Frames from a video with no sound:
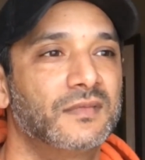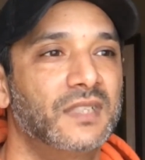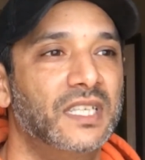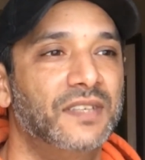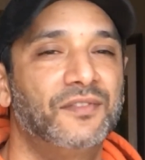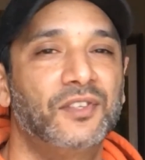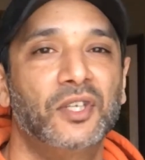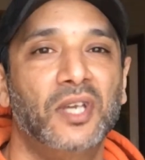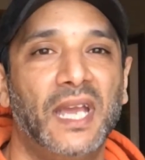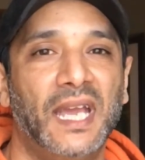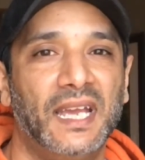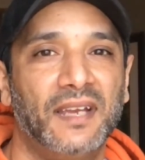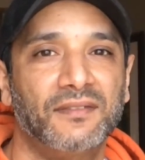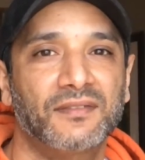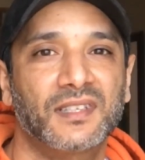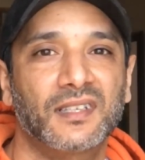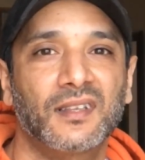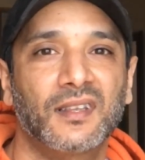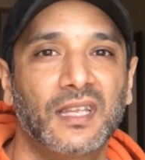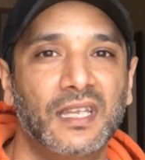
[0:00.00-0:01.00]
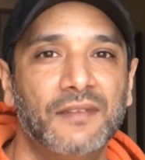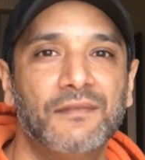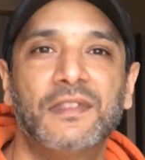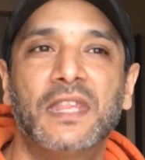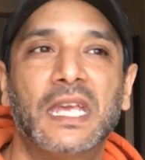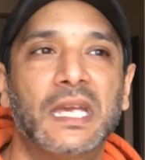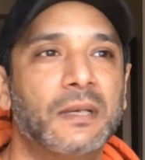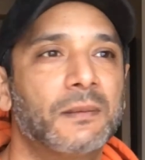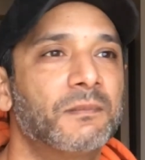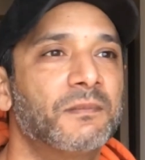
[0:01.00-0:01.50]
if you have to leave
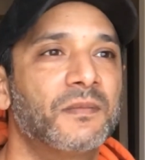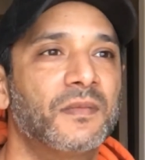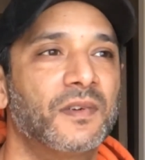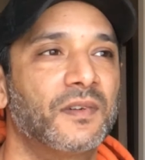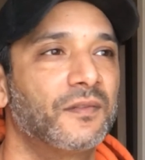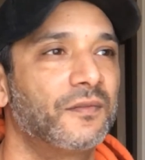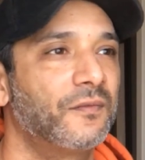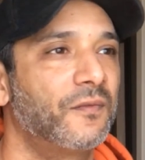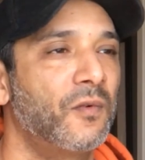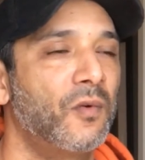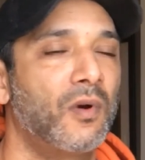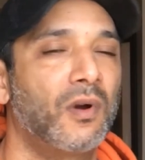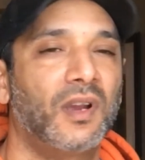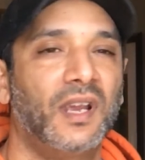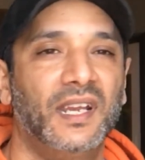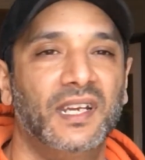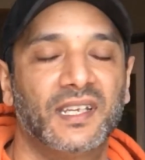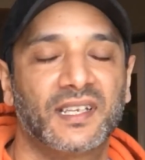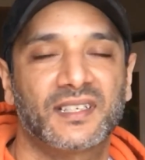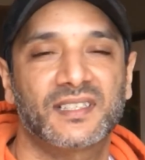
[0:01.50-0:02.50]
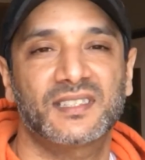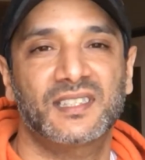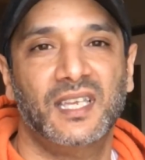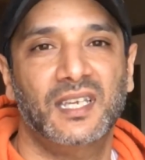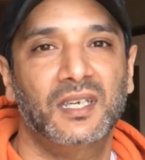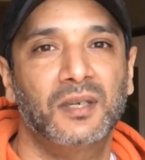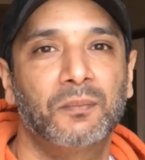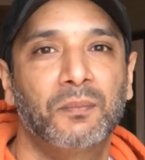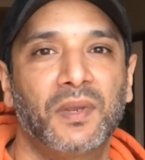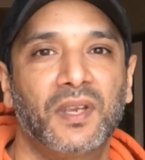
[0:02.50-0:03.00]
them for an
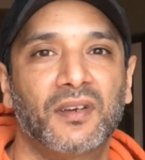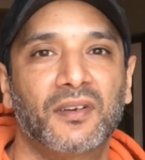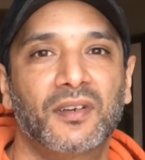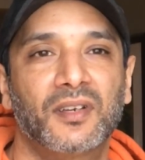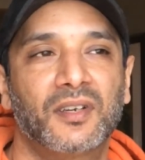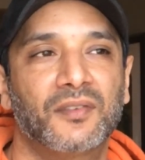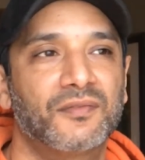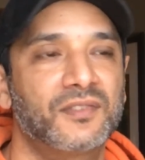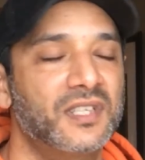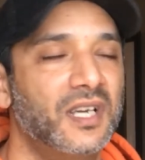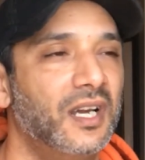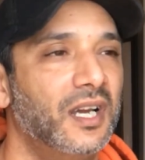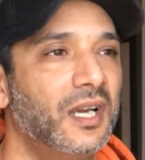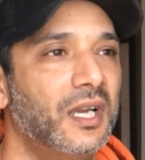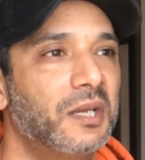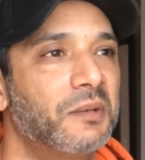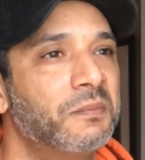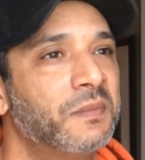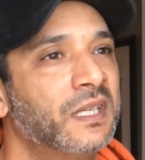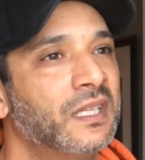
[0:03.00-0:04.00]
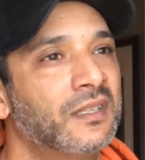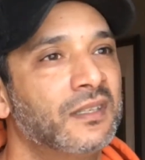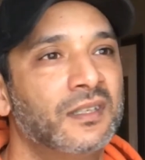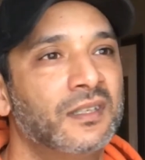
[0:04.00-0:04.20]
extended period of time,